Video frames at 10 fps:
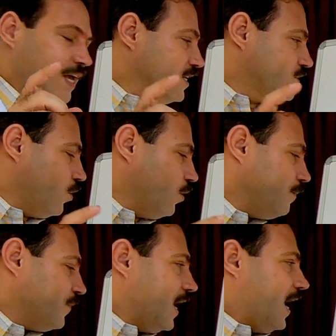
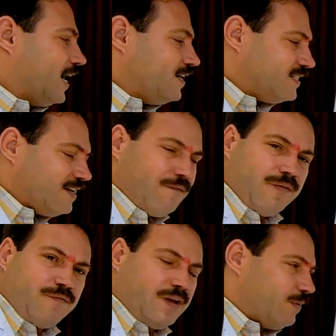So
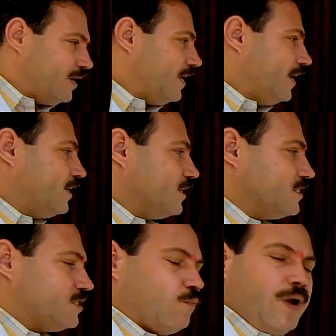150
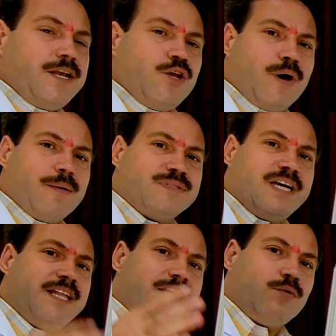milliliters when you are
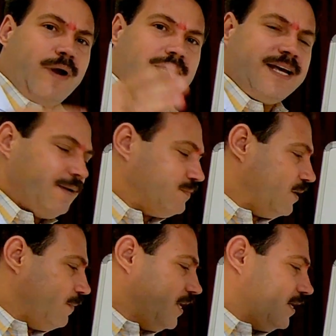breathing 12 times a
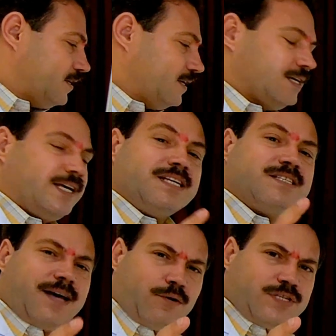minute is
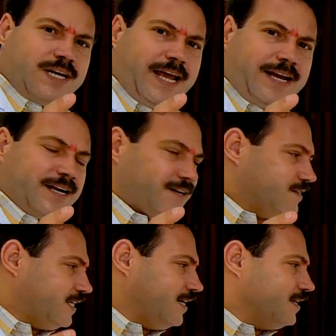
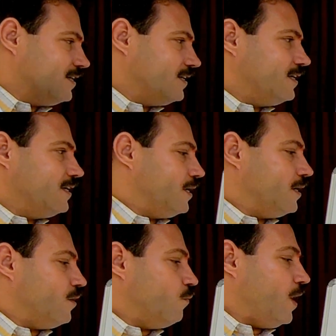1800.
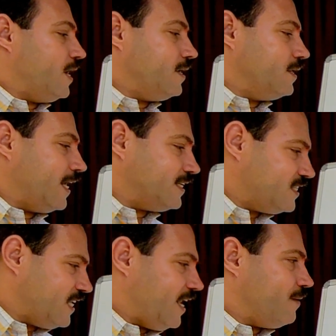When that
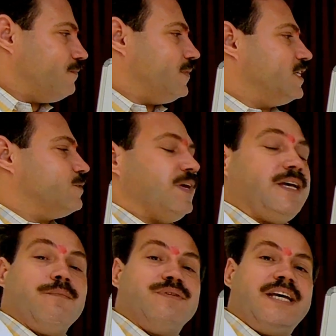same is
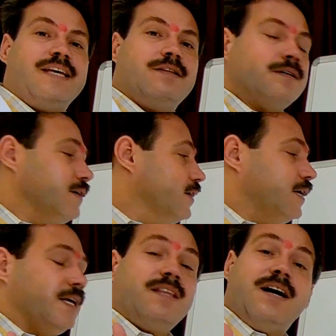being breathed
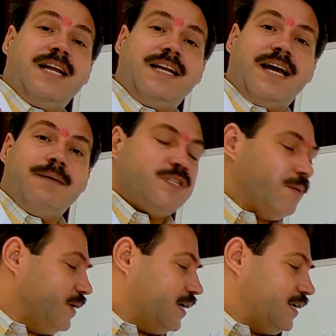30 times a
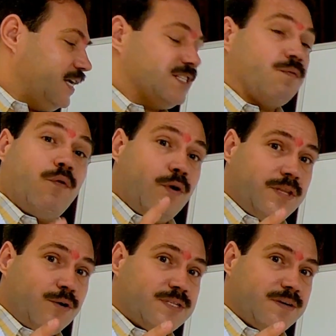minute is
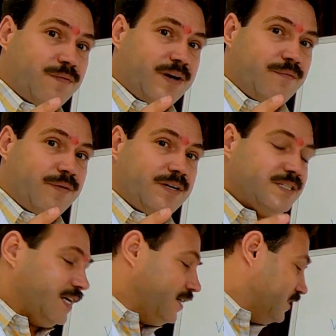
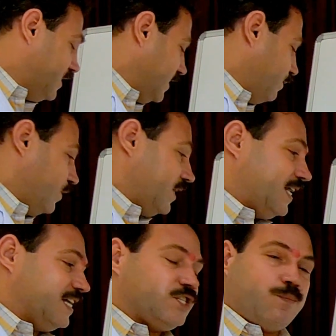4500 just for the
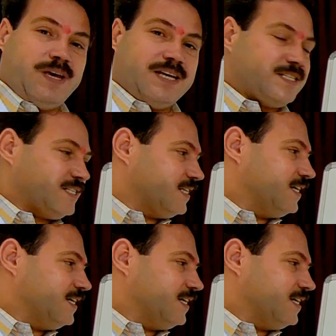dead space,